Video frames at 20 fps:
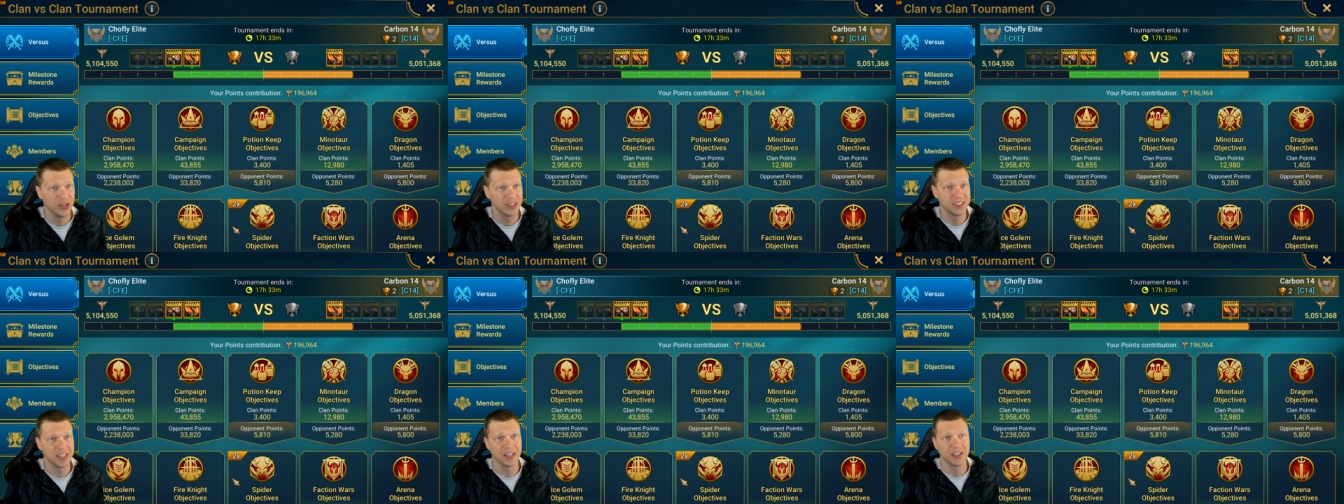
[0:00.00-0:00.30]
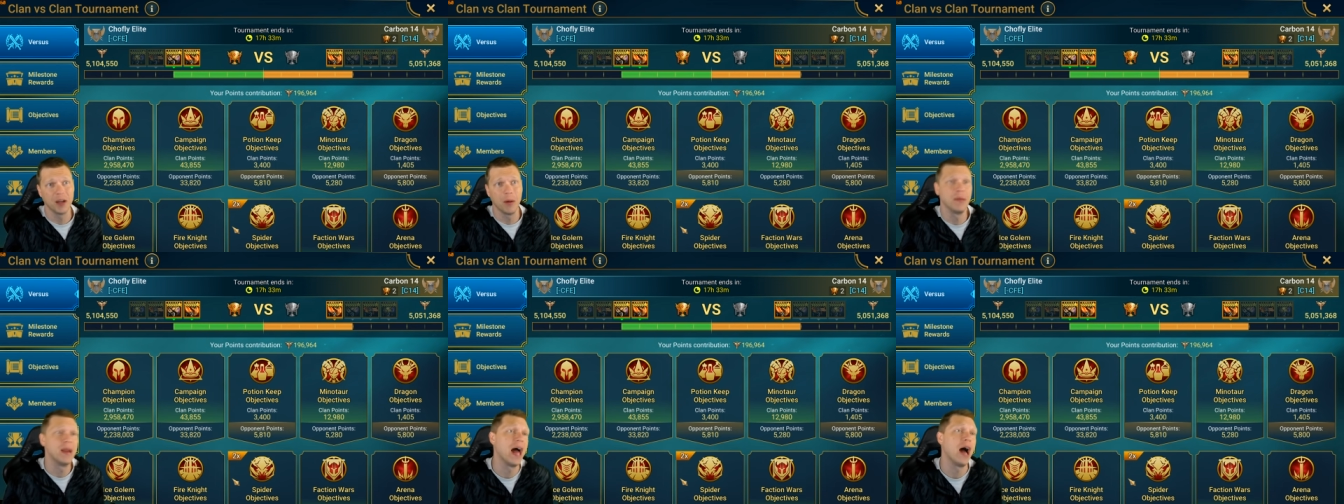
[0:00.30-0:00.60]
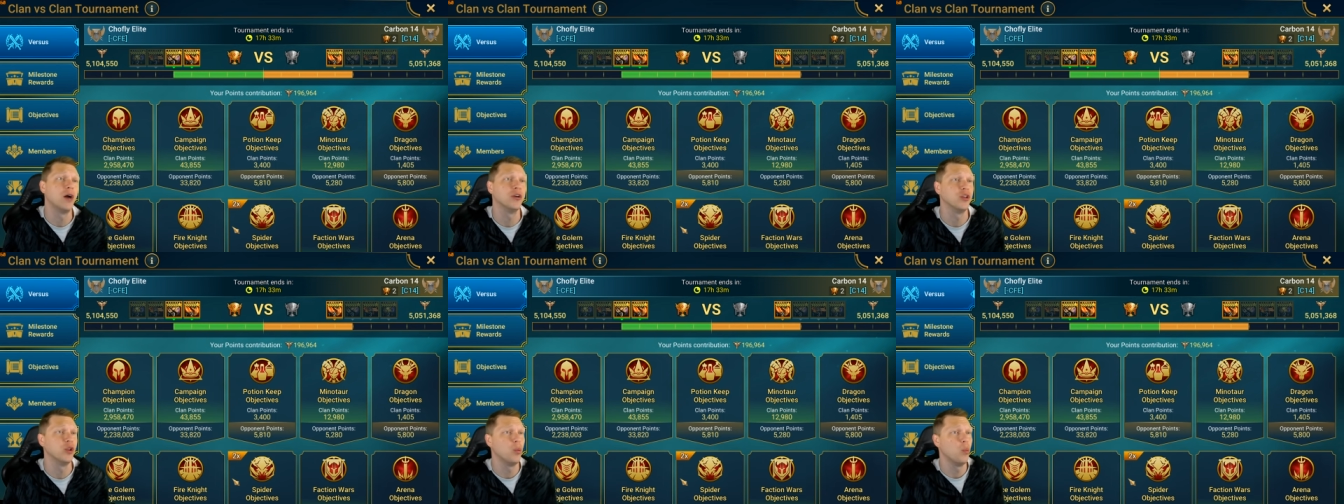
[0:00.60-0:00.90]
It's going to come
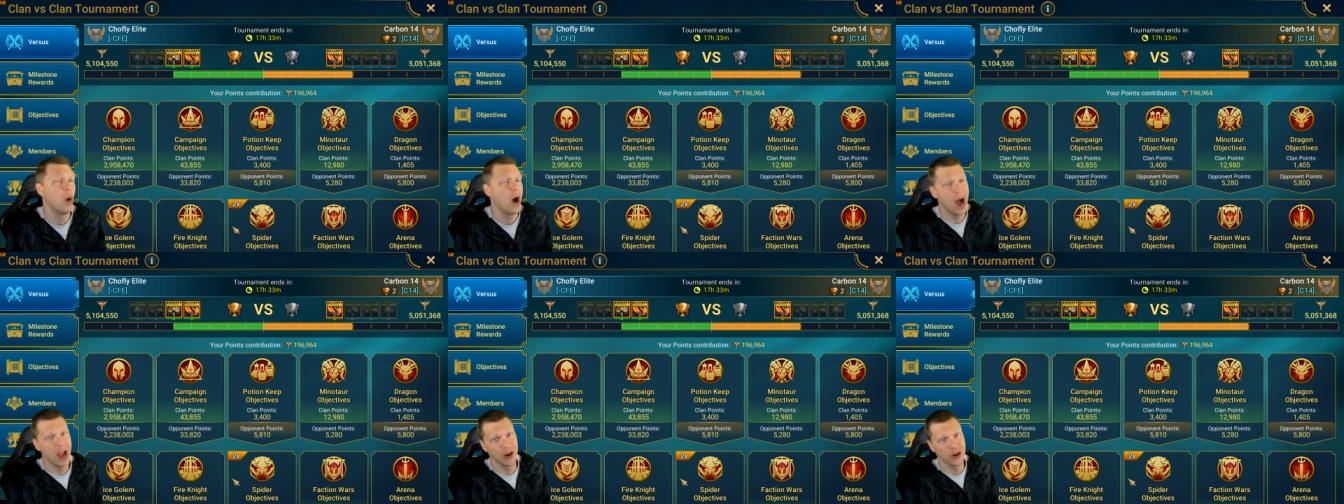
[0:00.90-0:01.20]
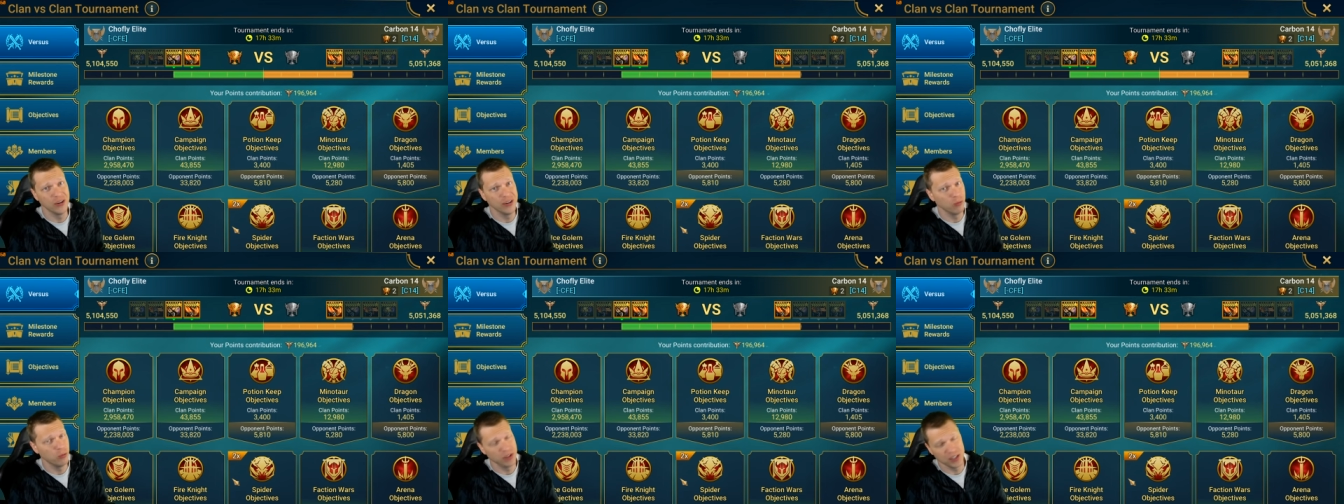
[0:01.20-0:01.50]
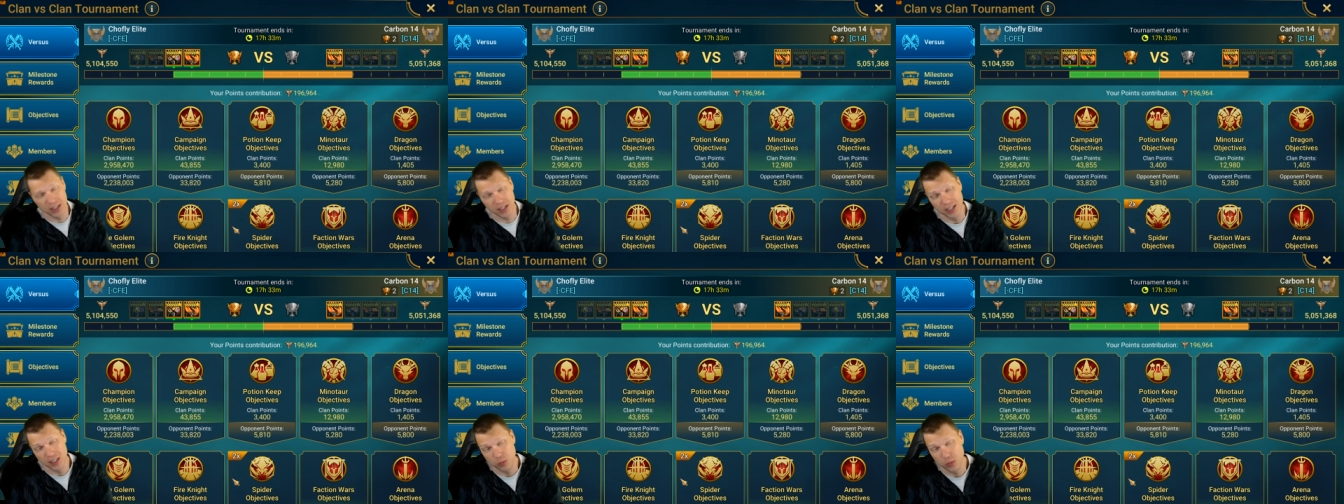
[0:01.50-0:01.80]
down to the wire. It
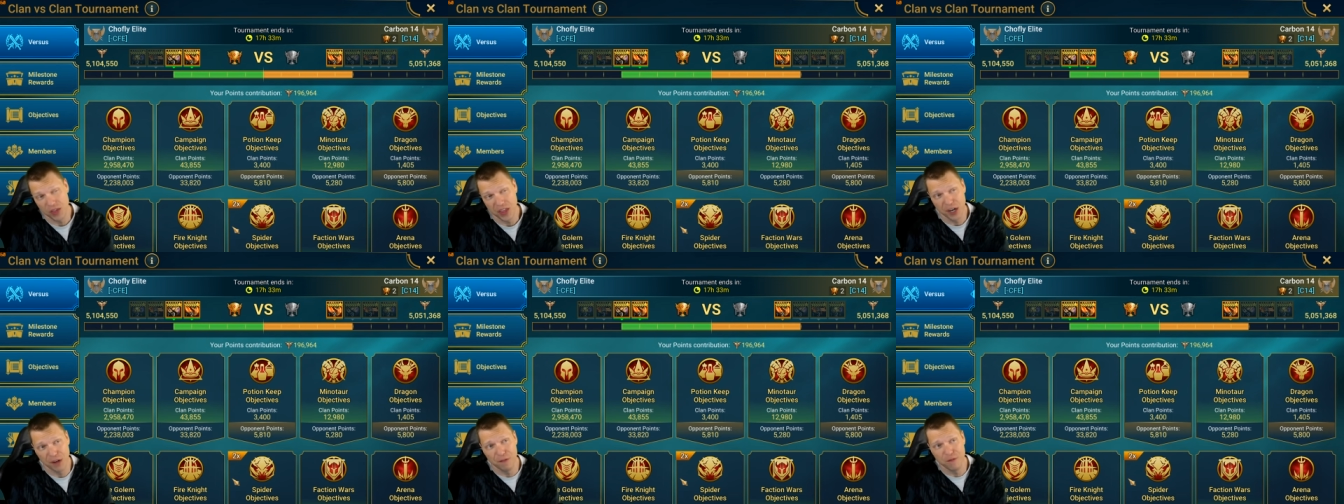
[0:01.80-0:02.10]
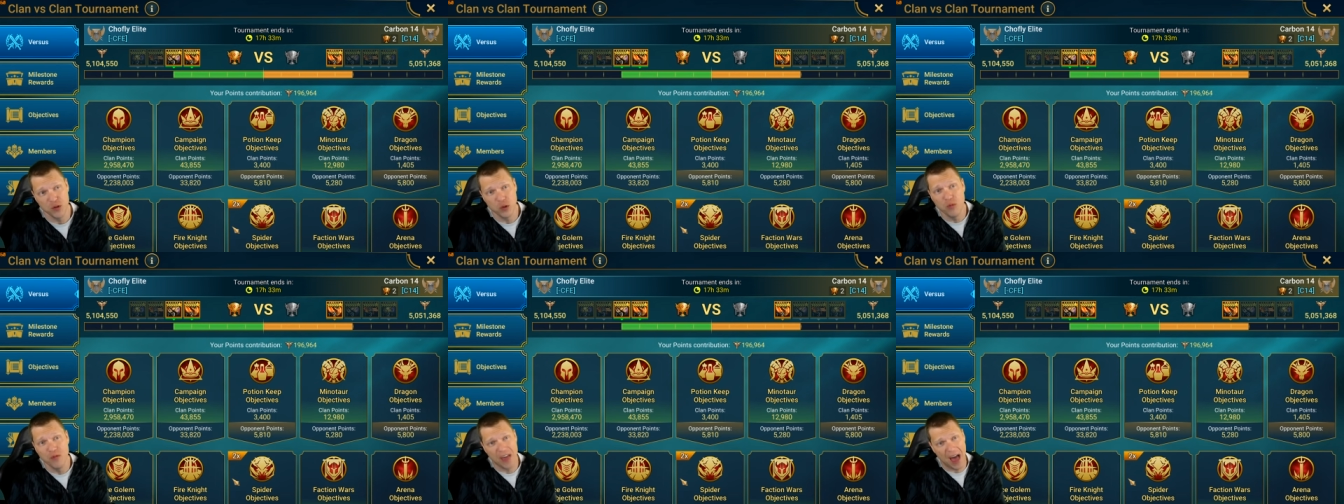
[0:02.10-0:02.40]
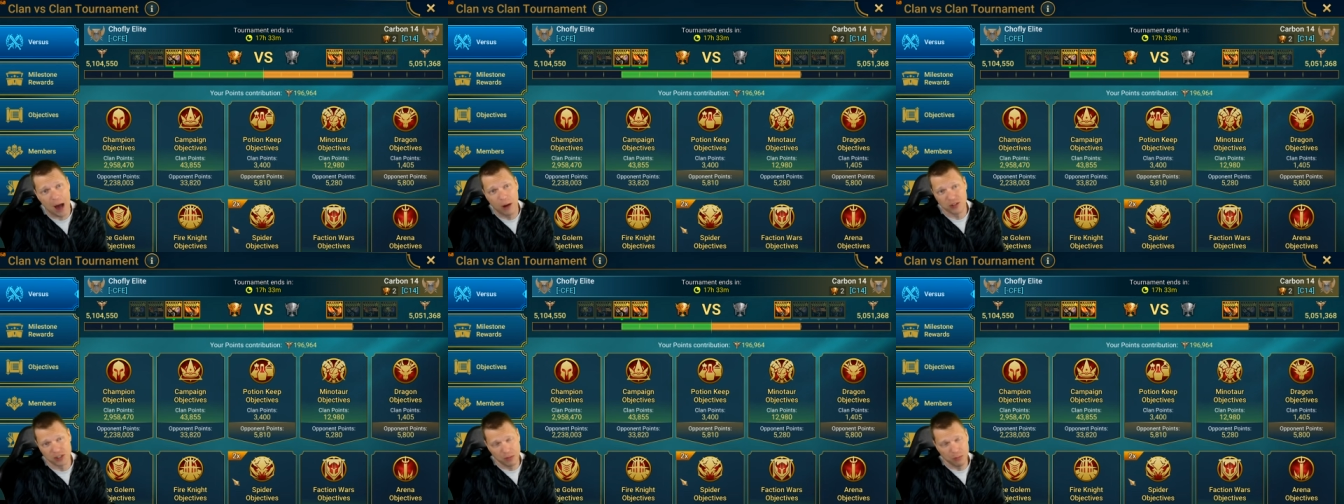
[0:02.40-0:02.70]
was, it's within a few
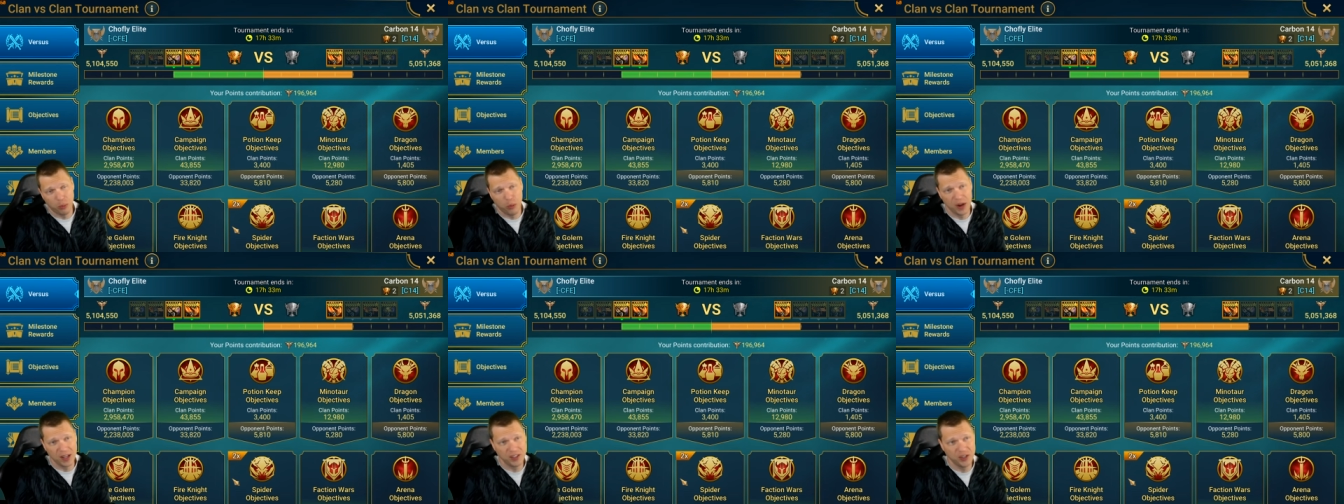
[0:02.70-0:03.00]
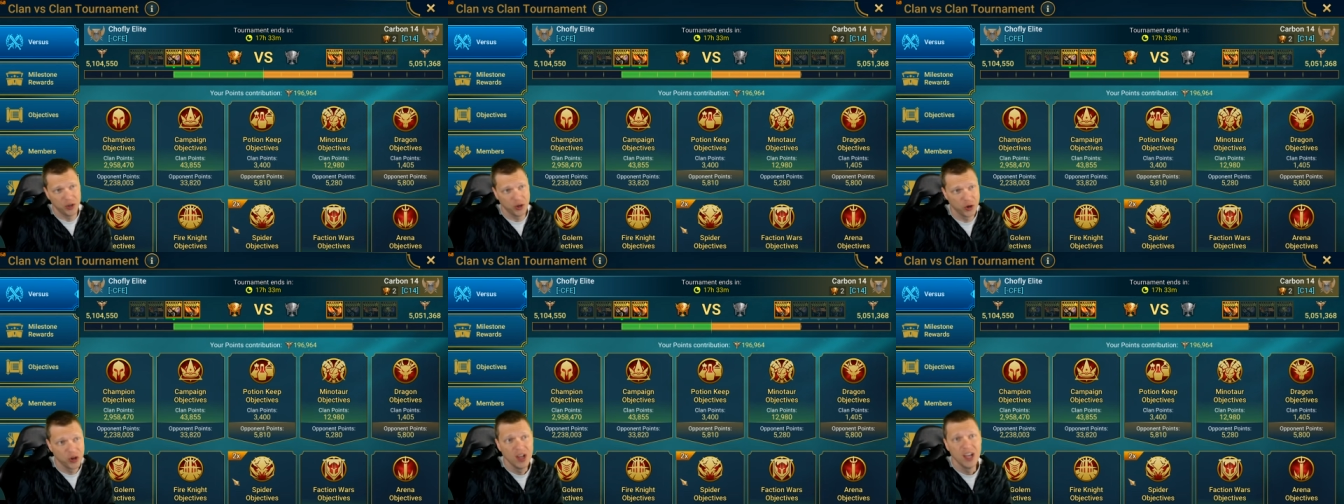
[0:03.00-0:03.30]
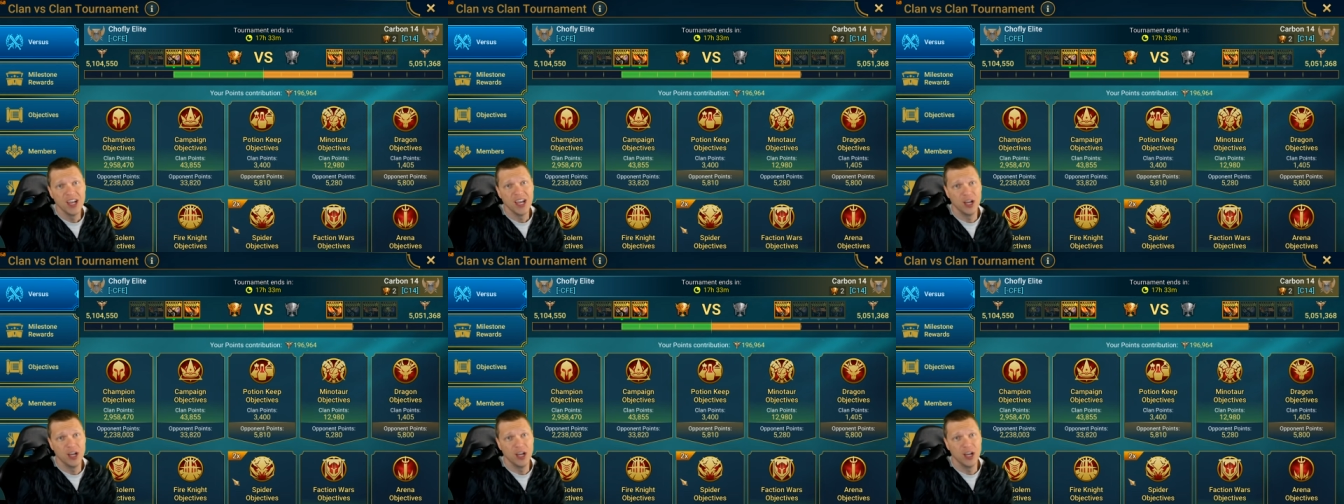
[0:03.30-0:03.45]
thousand points here.